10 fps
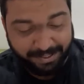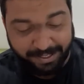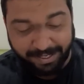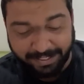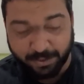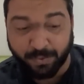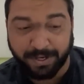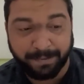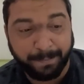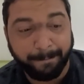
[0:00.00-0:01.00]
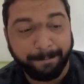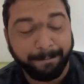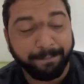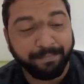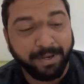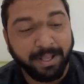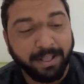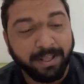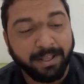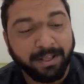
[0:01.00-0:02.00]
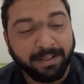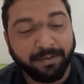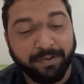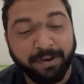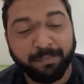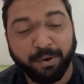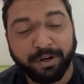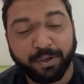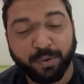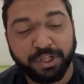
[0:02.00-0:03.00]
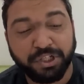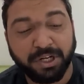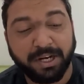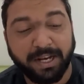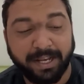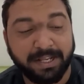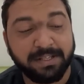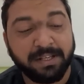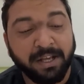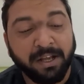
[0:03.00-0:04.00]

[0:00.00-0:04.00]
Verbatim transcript: The next one, the very important question is